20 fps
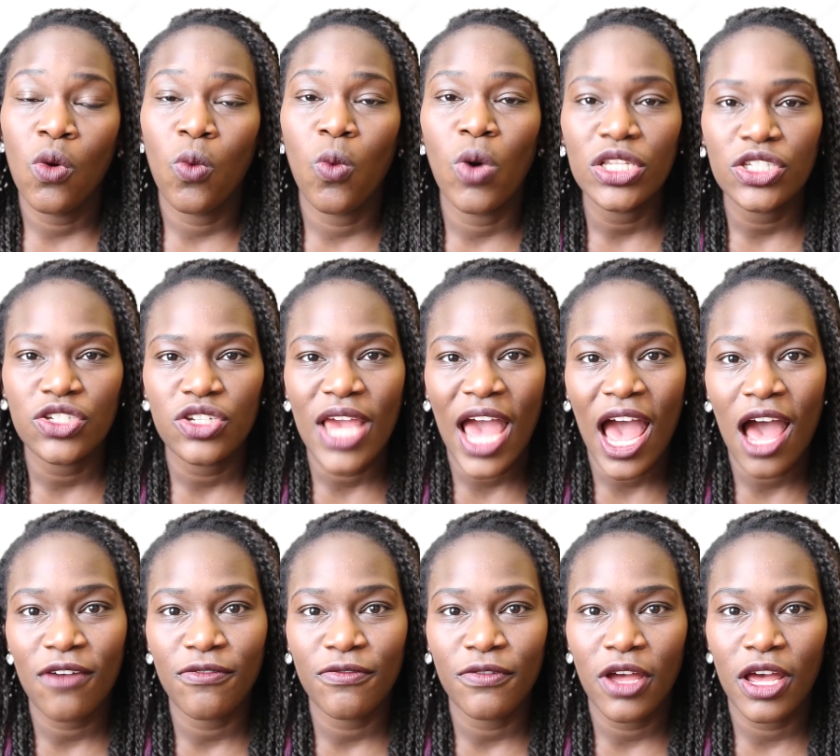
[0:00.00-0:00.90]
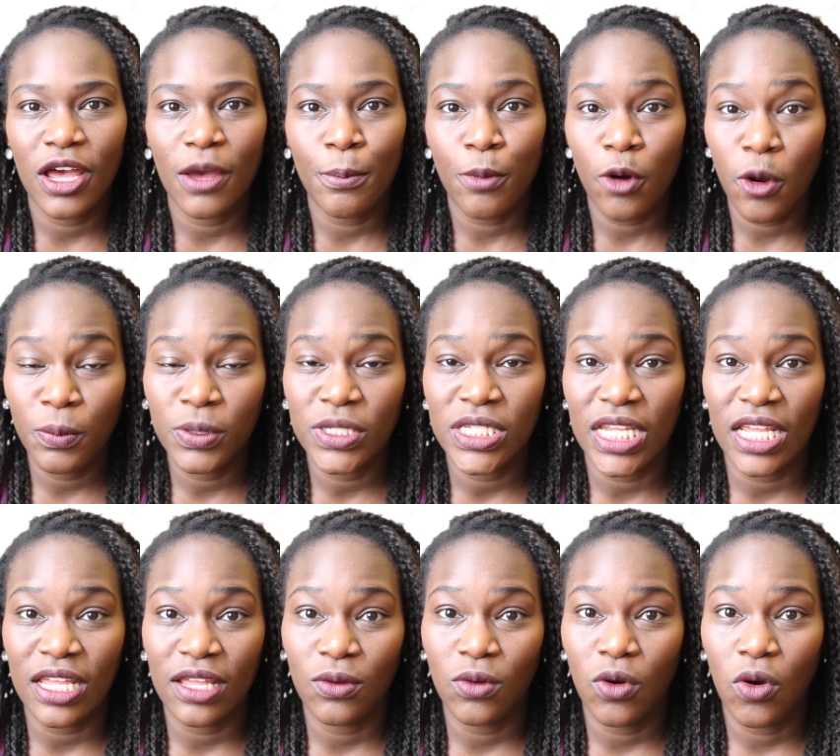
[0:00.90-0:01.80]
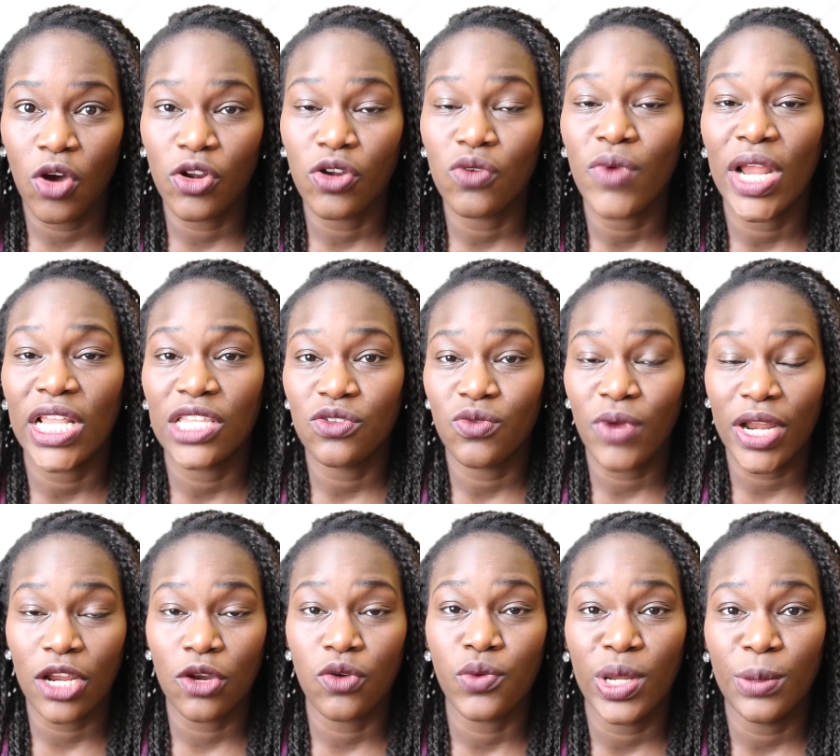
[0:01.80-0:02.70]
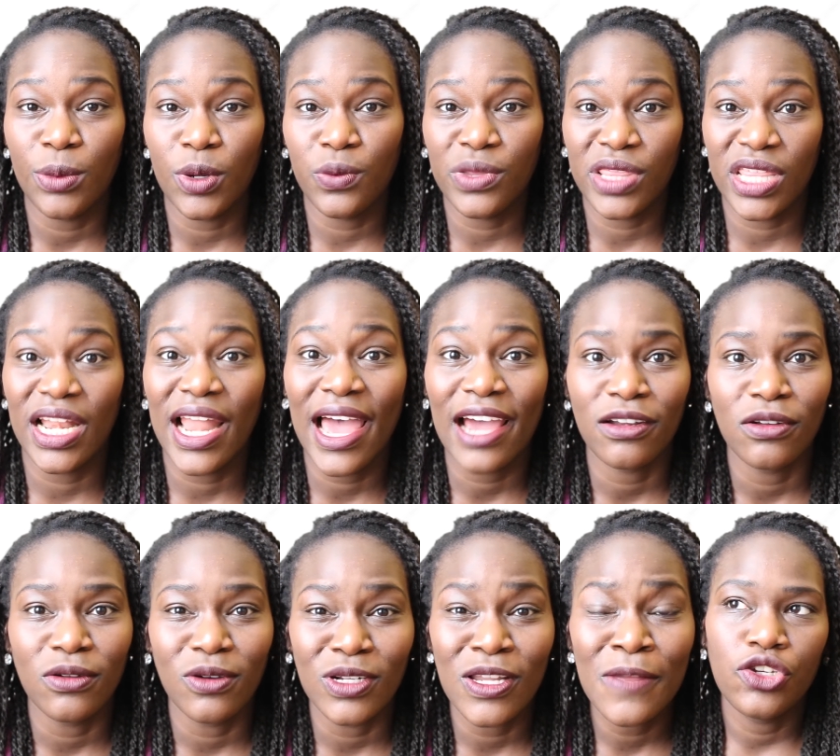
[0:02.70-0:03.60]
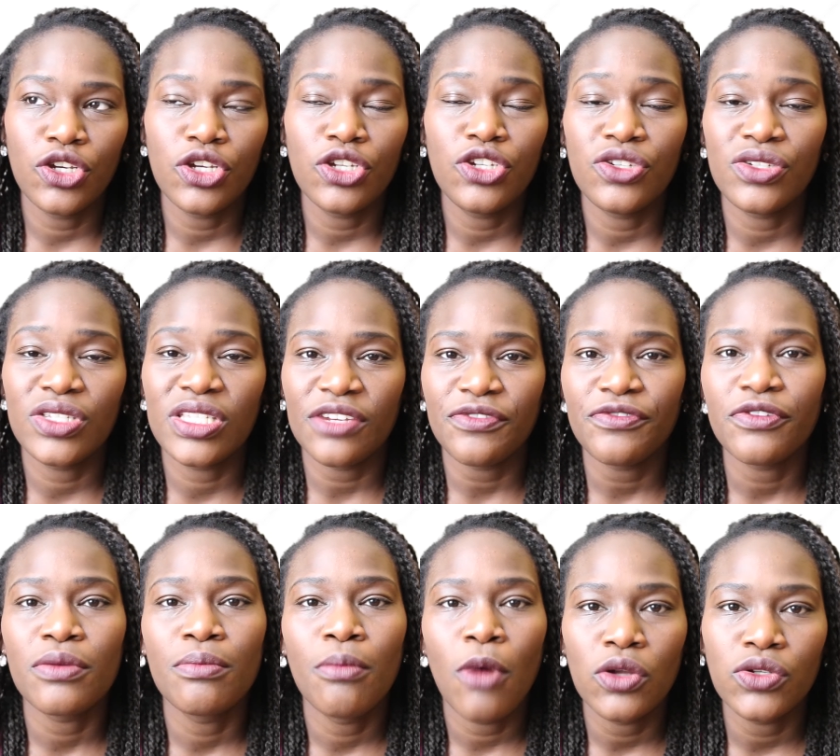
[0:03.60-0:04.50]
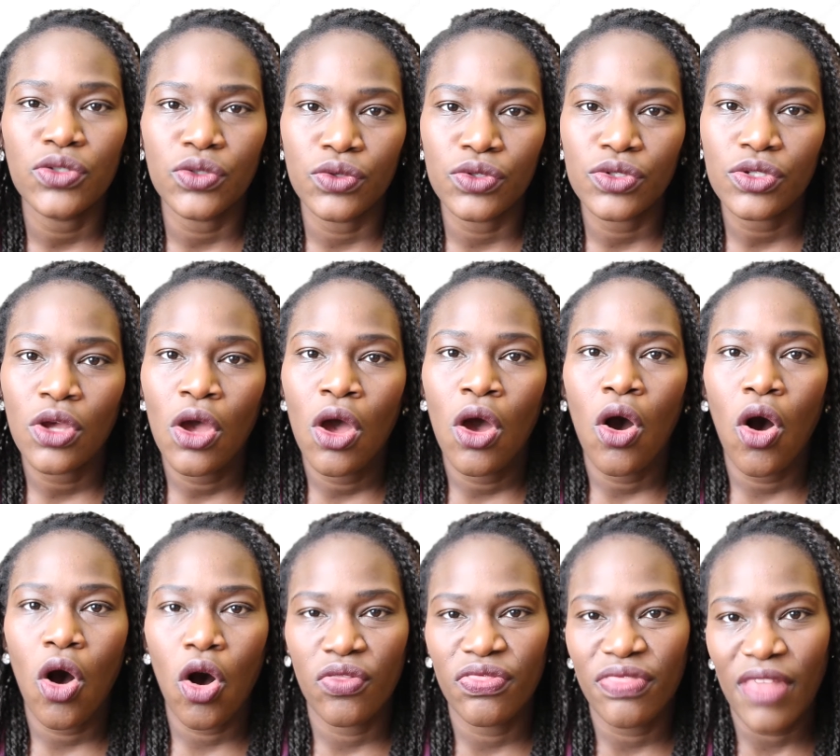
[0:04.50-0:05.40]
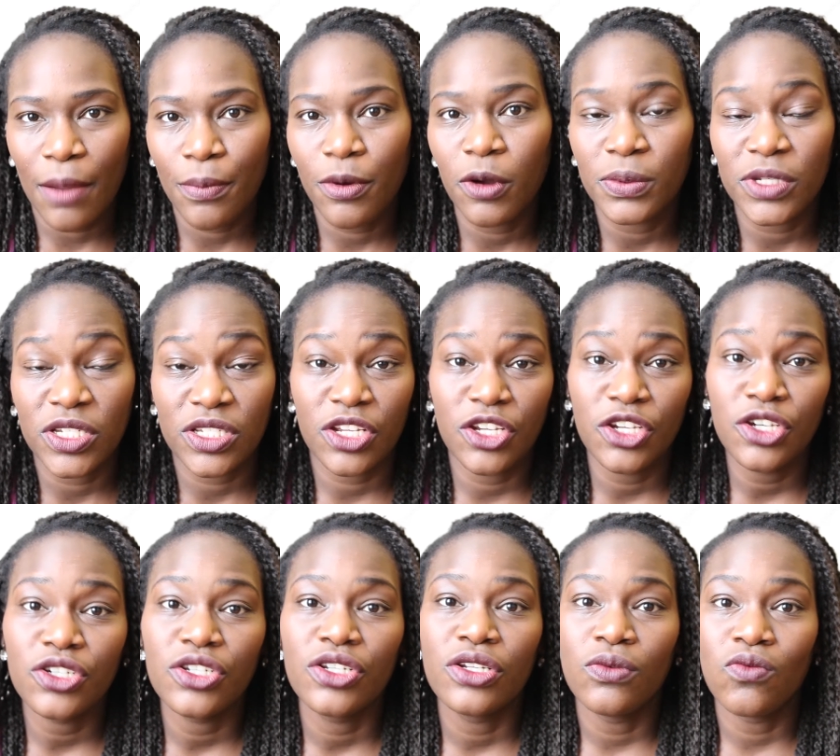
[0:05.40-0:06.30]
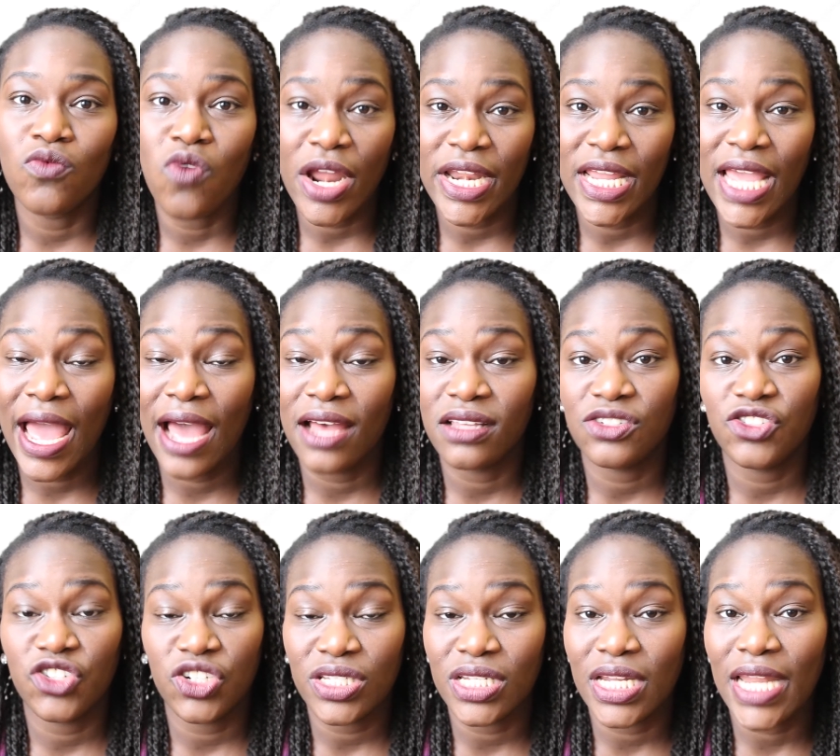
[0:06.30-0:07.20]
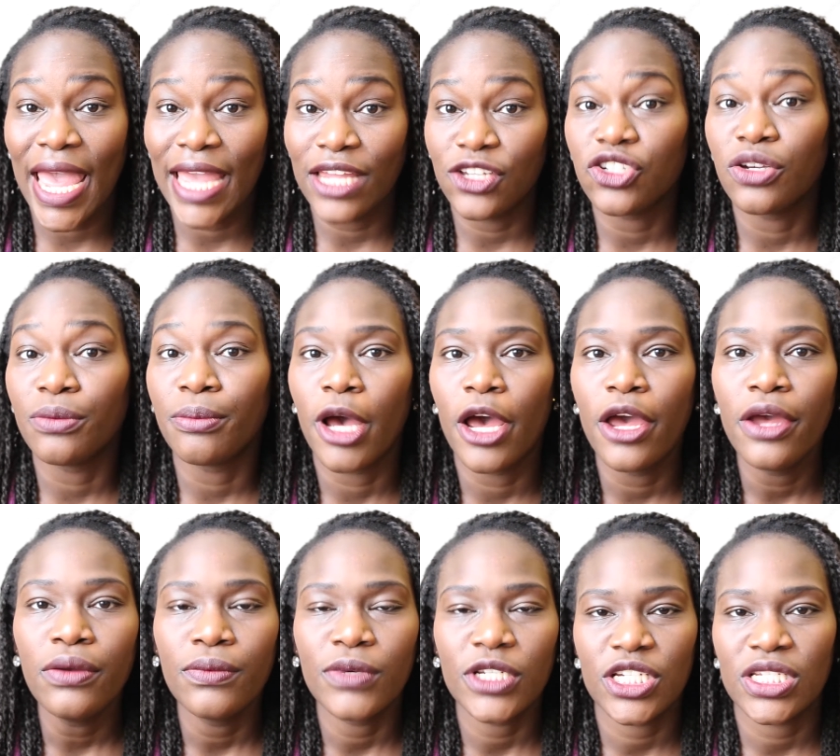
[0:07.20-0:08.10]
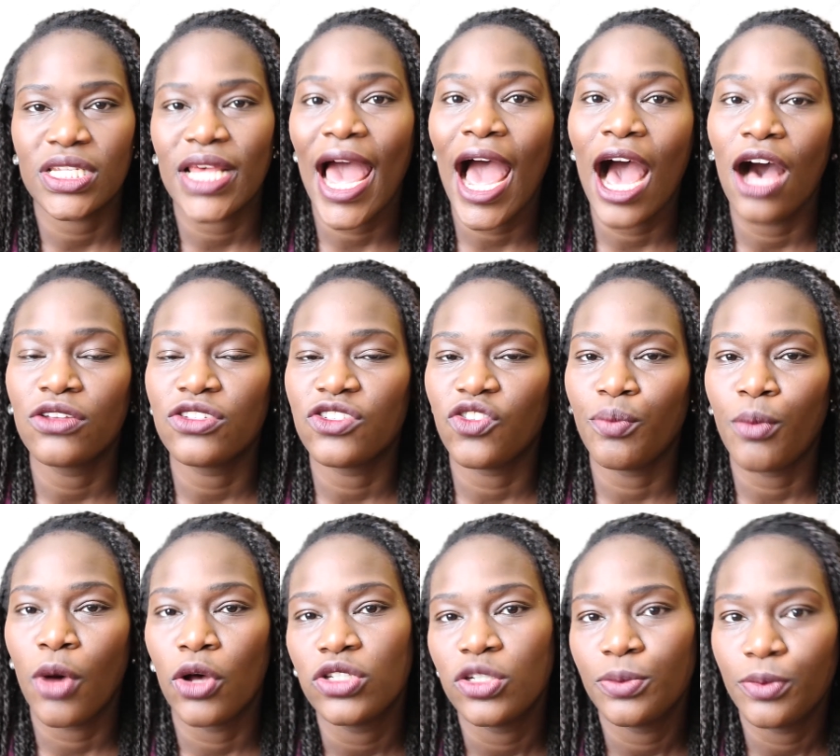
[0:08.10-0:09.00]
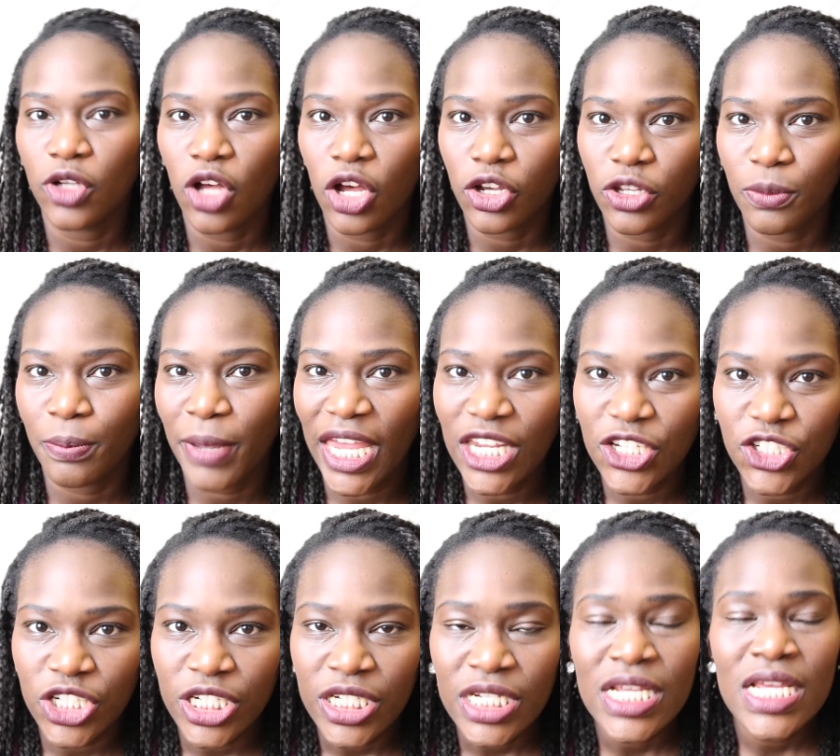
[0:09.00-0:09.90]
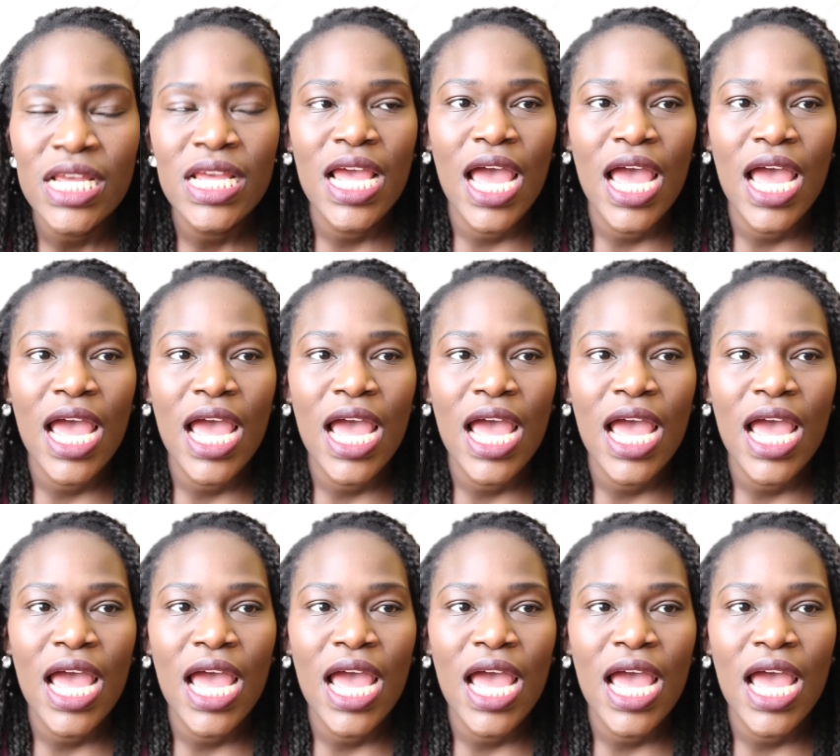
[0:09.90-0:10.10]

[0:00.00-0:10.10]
once you have a property on a rent to rent agreement with the landlord, you could use different models on that property. So you could run it as just an HMO, which is a house of multiple occupation.